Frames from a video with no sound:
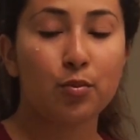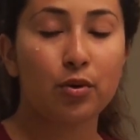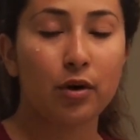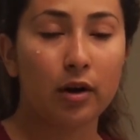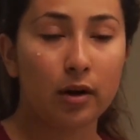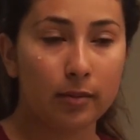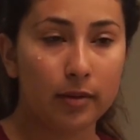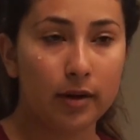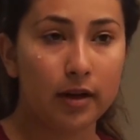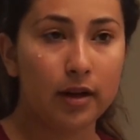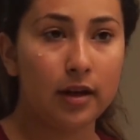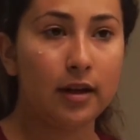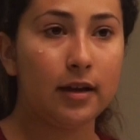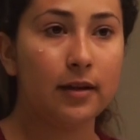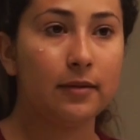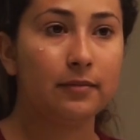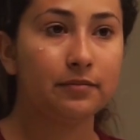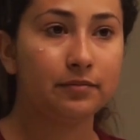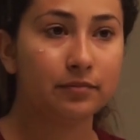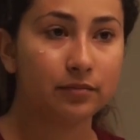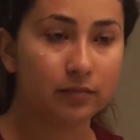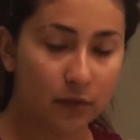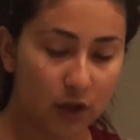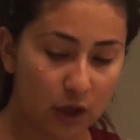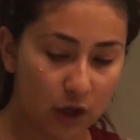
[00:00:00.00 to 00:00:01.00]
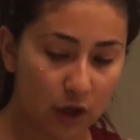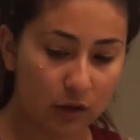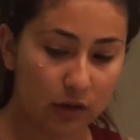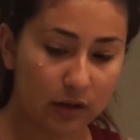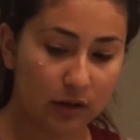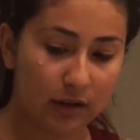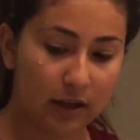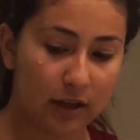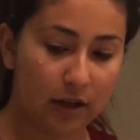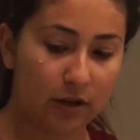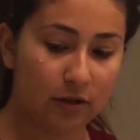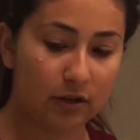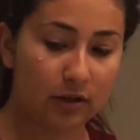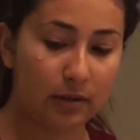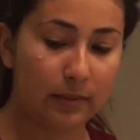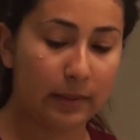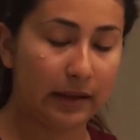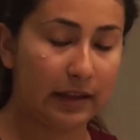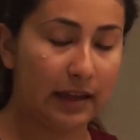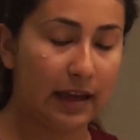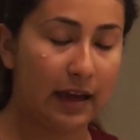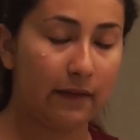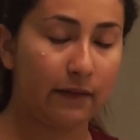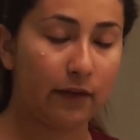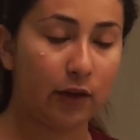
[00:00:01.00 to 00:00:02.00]
probably know that they use them, and
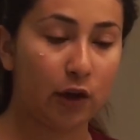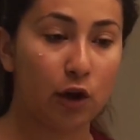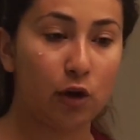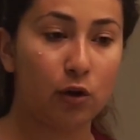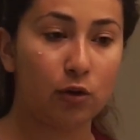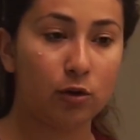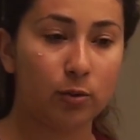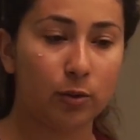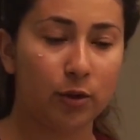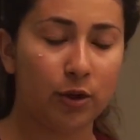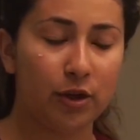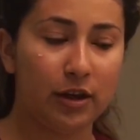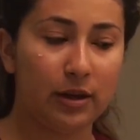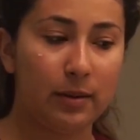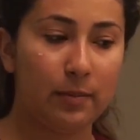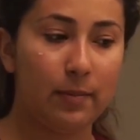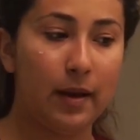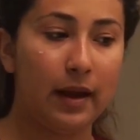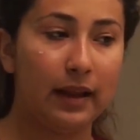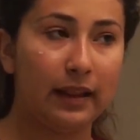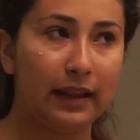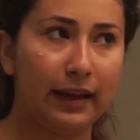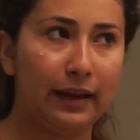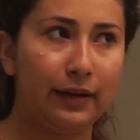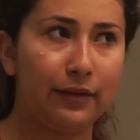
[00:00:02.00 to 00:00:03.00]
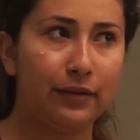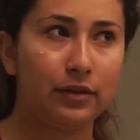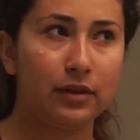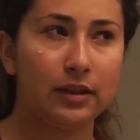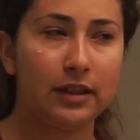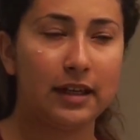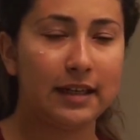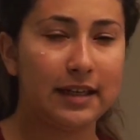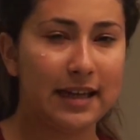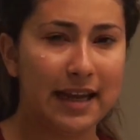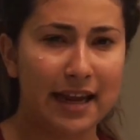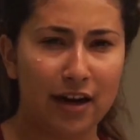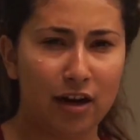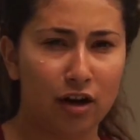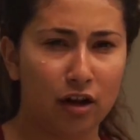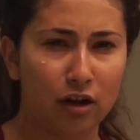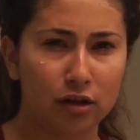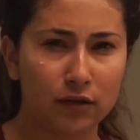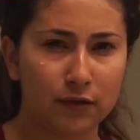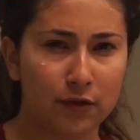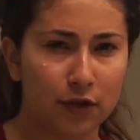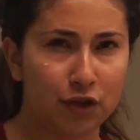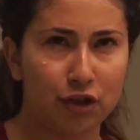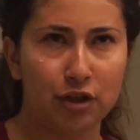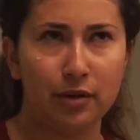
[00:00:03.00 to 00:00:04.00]
they have codes where you can pay like
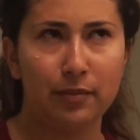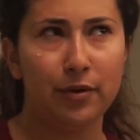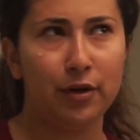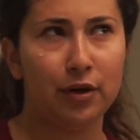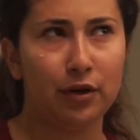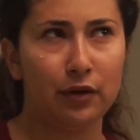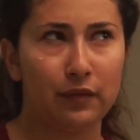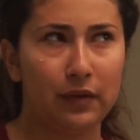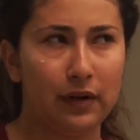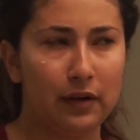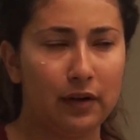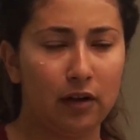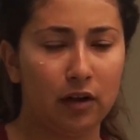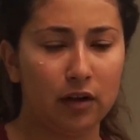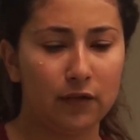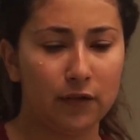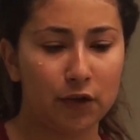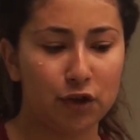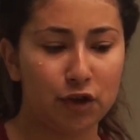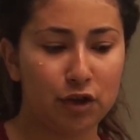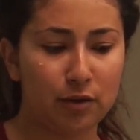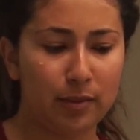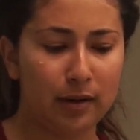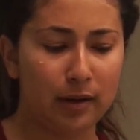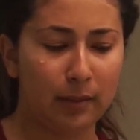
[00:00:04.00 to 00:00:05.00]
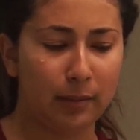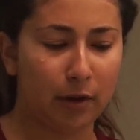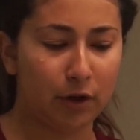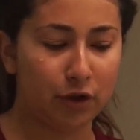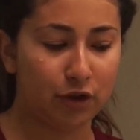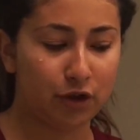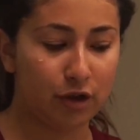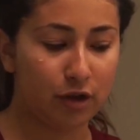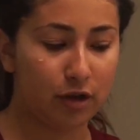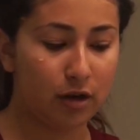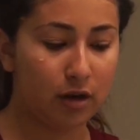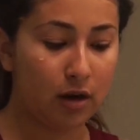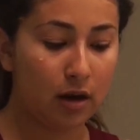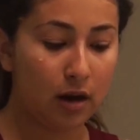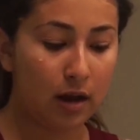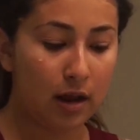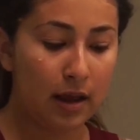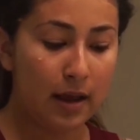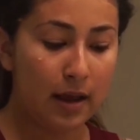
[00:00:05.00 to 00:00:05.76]
$10 for shipping or $5 for shipping, I'm not sure.